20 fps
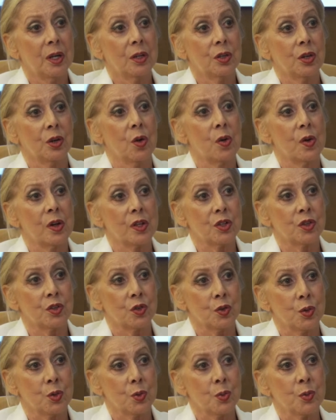to go on
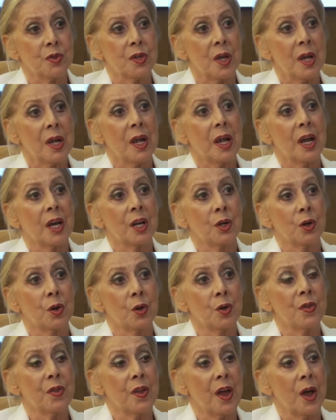Zooms and
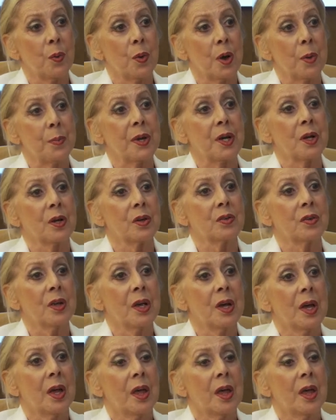learn that way, because